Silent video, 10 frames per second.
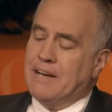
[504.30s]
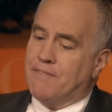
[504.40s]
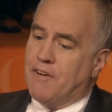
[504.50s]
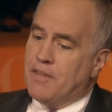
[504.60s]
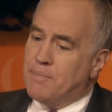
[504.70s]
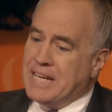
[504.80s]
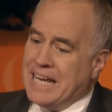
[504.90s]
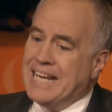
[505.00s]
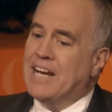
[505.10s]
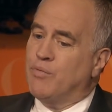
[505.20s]
from the
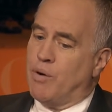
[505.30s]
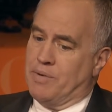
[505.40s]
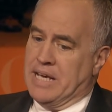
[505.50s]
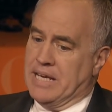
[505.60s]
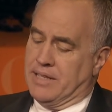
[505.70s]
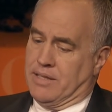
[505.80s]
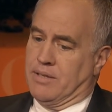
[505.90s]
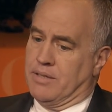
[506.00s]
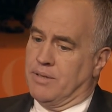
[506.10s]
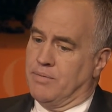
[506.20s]
beginning of when we hit
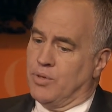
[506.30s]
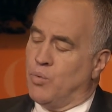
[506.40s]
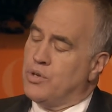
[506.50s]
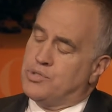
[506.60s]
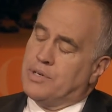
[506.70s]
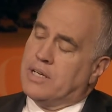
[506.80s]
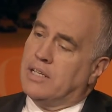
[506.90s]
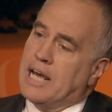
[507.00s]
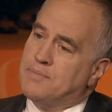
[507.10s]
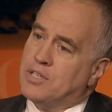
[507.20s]
the, the, the Wall Street
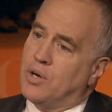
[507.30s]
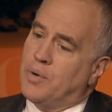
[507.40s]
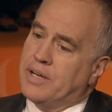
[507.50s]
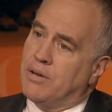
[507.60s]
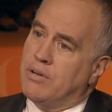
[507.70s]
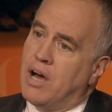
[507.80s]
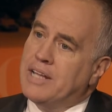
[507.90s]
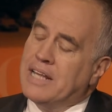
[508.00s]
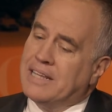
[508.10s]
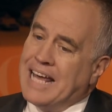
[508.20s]
collapse in 08 and 09,
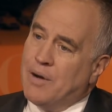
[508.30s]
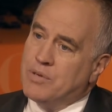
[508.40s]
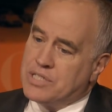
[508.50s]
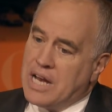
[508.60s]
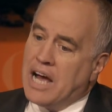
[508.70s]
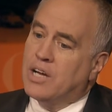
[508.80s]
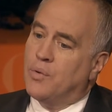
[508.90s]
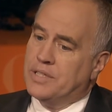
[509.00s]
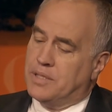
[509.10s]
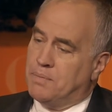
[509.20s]
that that was not
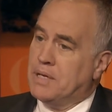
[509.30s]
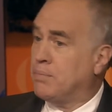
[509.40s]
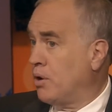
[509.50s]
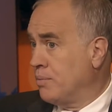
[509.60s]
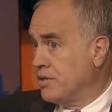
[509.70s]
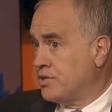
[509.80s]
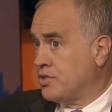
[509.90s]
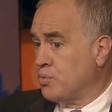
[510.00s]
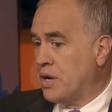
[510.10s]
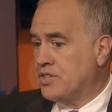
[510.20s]
going to be a permanent
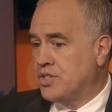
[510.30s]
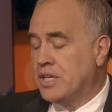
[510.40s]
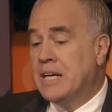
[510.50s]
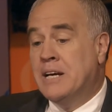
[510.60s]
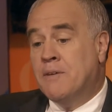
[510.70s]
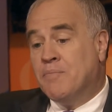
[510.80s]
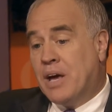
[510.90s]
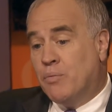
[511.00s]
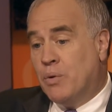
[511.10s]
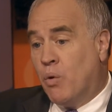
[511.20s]
situation. Sure
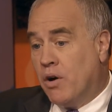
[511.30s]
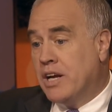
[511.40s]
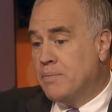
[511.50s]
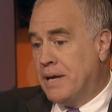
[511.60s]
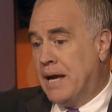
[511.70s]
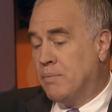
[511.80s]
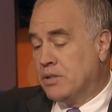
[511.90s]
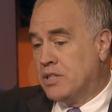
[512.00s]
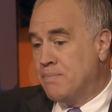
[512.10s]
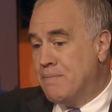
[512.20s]
that we were going to be able
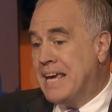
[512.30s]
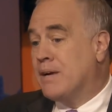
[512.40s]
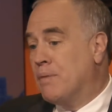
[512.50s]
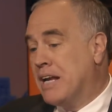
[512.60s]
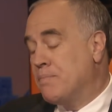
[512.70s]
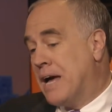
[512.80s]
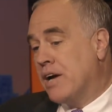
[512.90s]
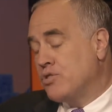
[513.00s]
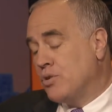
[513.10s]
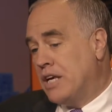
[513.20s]
to make money
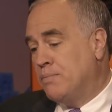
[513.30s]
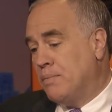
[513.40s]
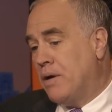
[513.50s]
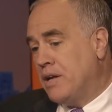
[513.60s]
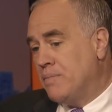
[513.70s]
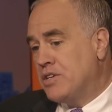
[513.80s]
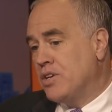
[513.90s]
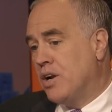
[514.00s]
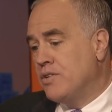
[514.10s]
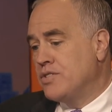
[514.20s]
back. So keep in mind, you mentioned
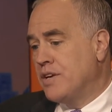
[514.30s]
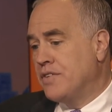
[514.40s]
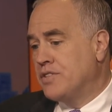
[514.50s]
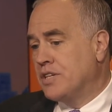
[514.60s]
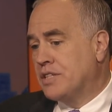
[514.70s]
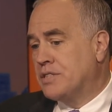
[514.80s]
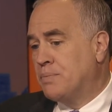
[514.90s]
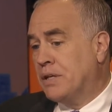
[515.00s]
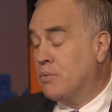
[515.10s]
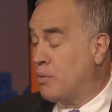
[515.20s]
176
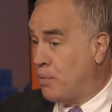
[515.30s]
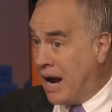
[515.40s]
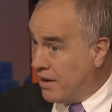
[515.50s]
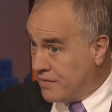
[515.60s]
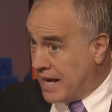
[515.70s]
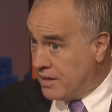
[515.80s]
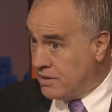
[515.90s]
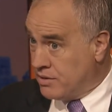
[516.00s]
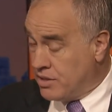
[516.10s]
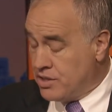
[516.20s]
billion. We're proud of that uh,